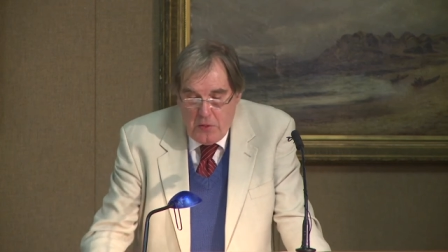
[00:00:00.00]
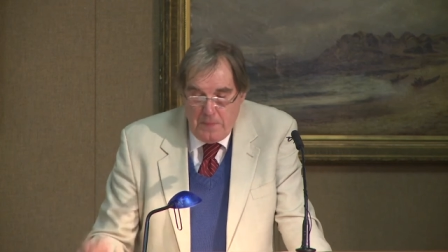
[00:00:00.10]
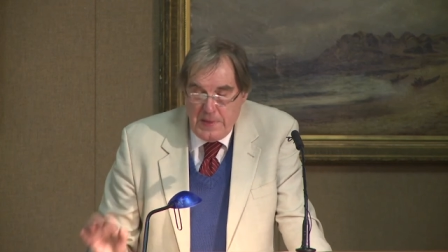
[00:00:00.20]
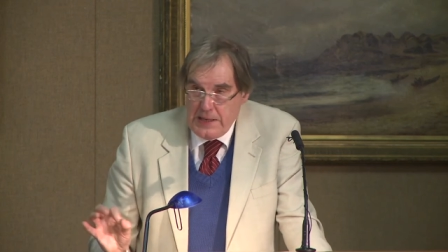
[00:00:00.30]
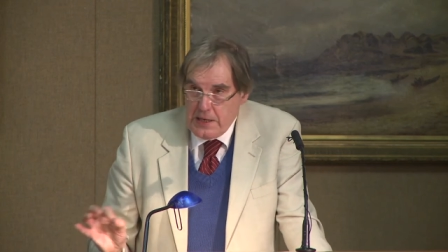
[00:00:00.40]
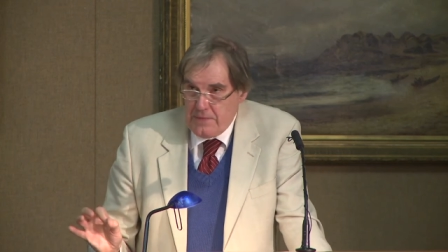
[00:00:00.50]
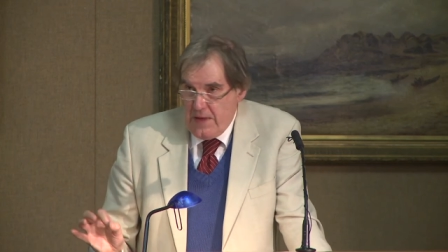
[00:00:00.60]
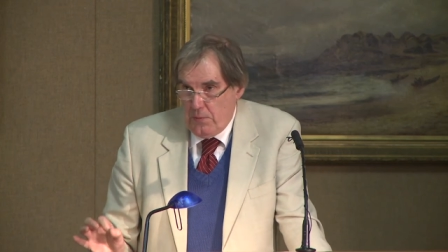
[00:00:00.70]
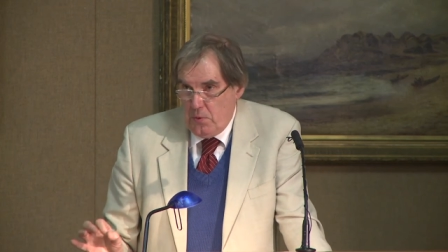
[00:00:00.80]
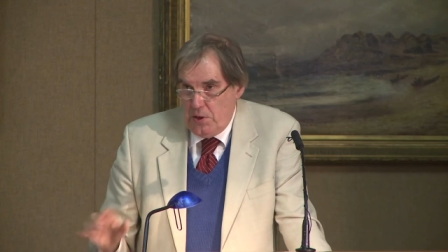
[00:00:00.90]
the meaning of
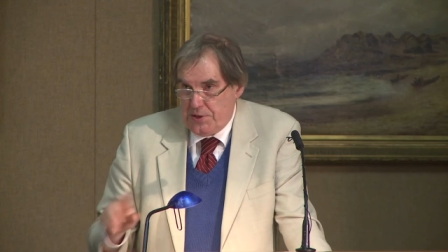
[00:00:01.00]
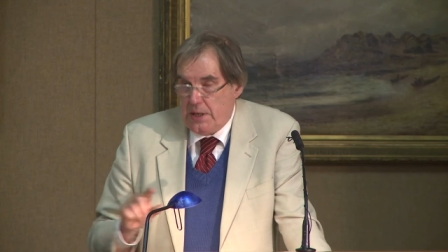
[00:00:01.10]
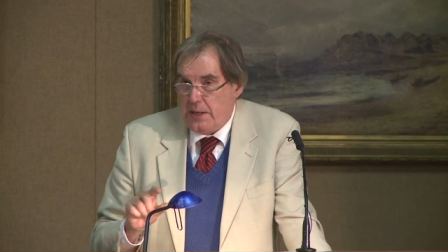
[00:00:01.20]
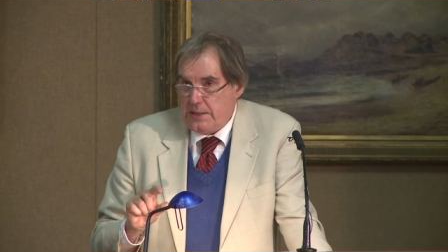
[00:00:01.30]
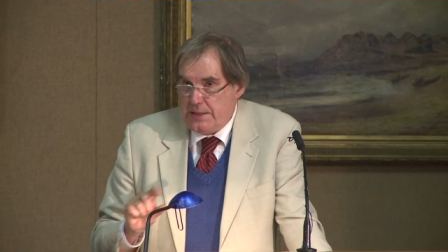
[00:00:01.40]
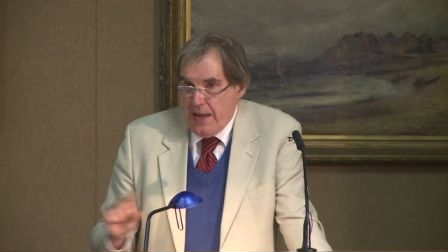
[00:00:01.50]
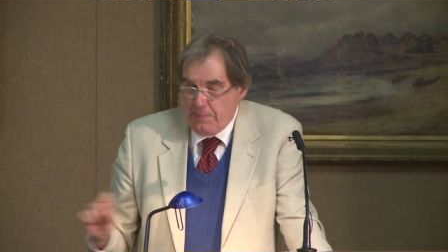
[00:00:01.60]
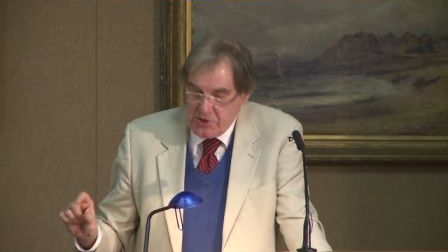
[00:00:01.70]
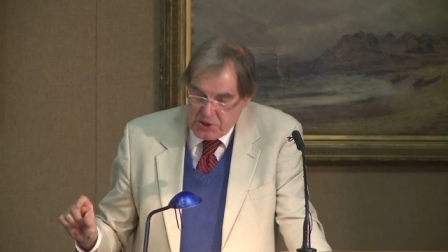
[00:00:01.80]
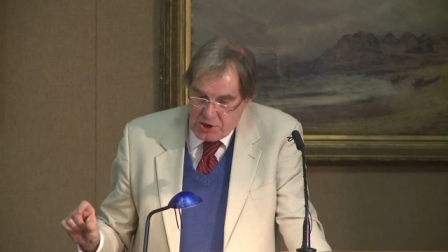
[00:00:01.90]
that word
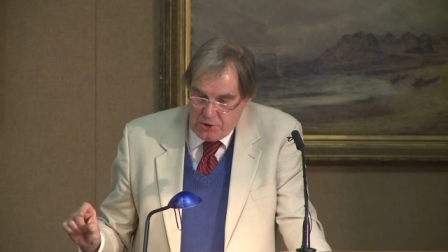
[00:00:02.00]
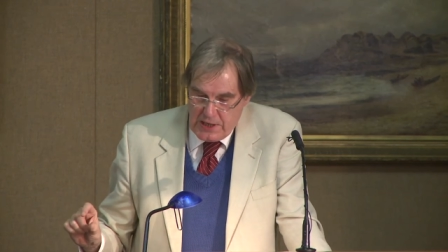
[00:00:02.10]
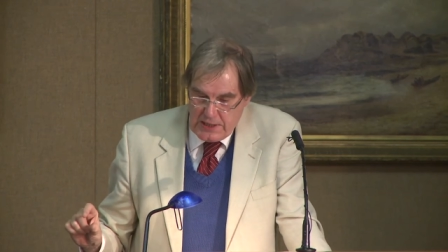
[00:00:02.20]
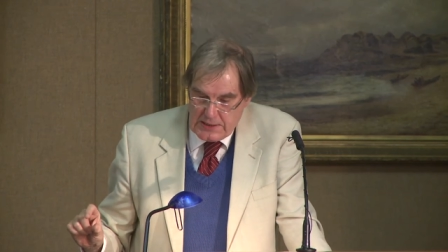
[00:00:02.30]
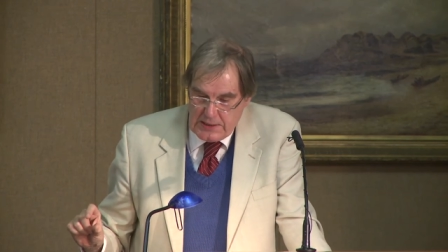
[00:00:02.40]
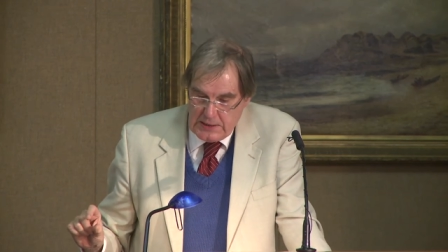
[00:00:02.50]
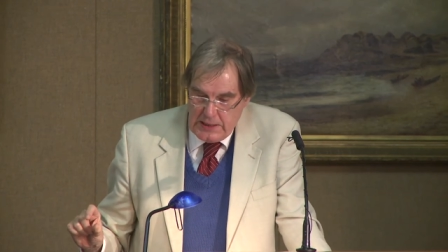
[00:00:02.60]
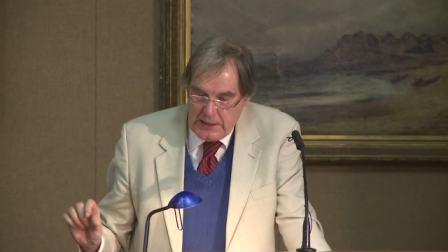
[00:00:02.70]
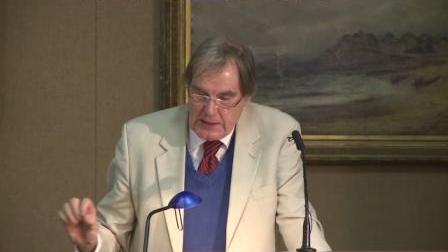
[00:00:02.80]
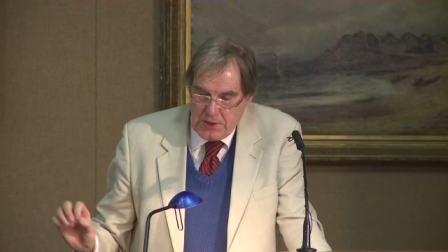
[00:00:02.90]
demonstrate
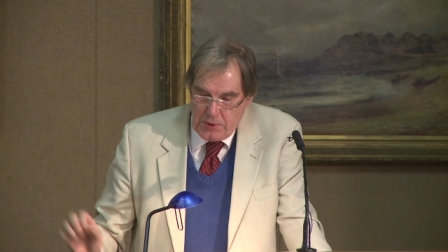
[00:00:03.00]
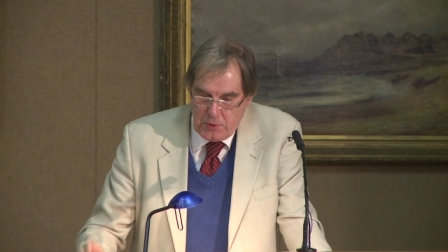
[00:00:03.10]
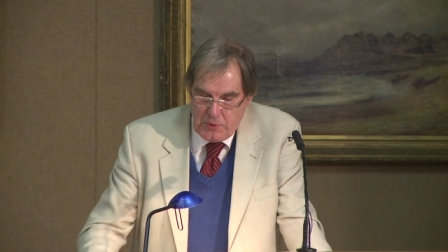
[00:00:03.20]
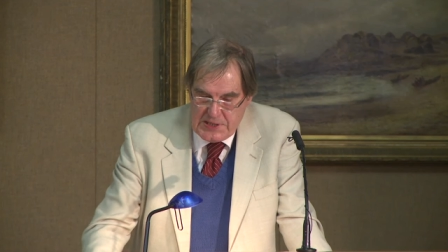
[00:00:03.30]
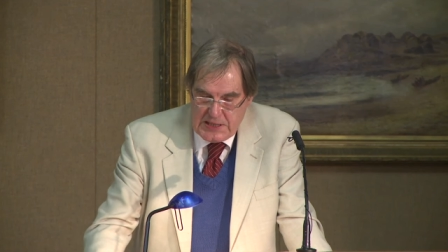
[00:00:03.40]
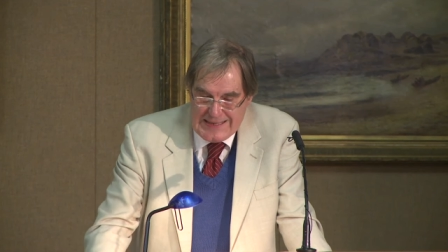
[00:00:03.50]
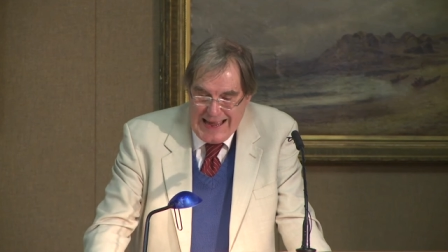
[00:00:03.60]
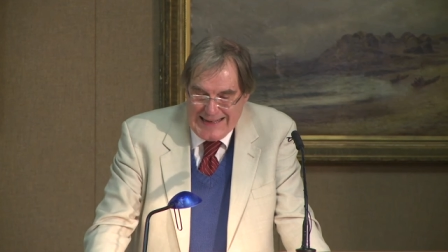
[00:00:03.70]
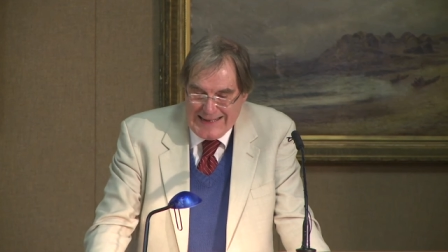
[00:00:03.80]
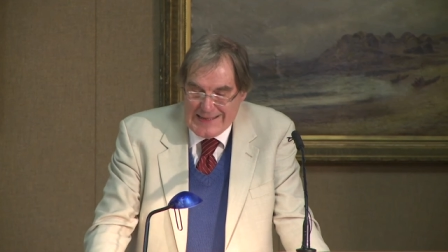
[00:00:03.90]
is not always
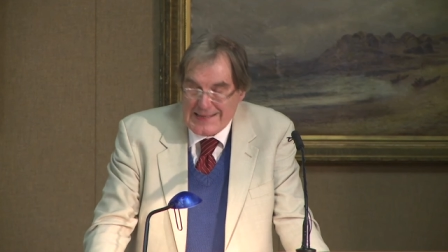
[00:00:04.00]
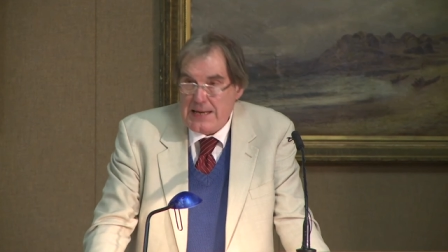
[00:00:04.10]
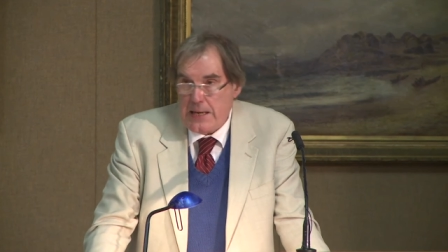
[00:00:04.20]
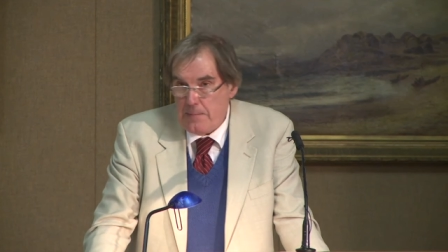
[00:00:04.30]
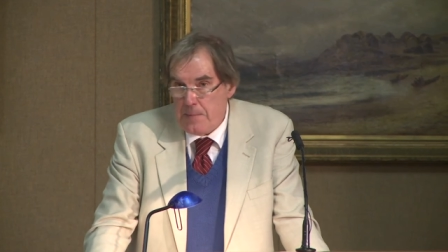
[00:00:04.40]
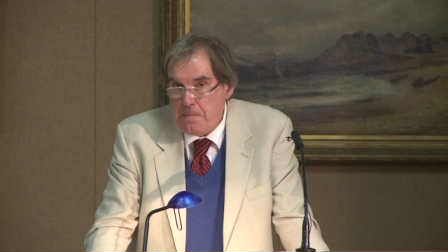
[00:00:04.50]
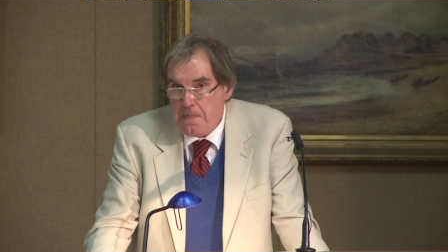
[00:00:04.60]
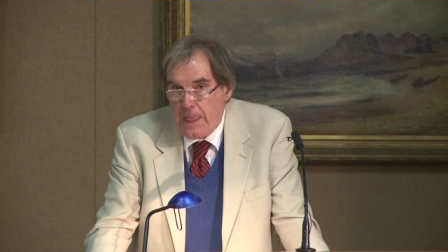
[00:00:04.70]
exactly the same,